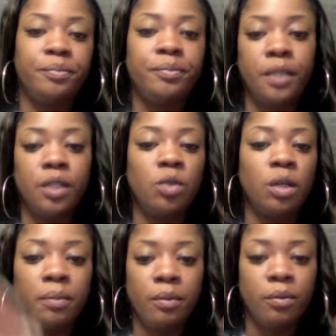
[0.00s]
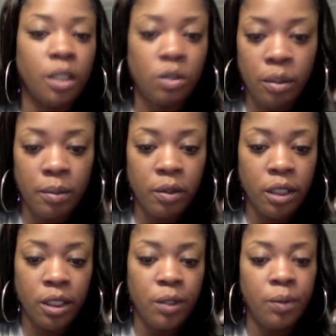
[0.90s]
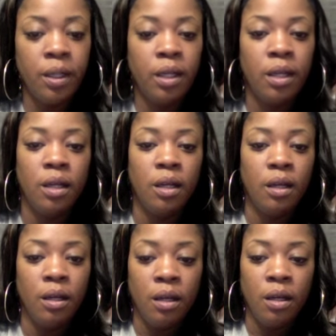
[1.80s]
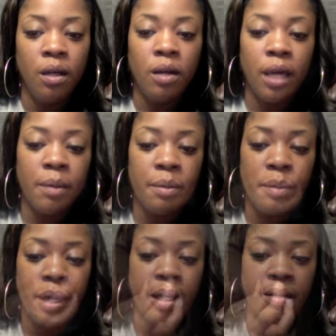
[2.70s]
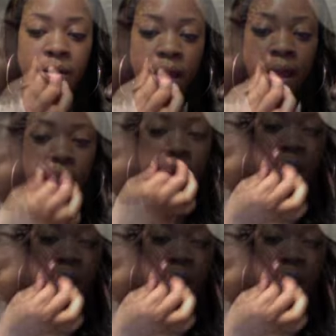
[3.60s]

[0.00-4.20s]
that's what I'm, that's what I'm going to do. Okay, be back in a sec.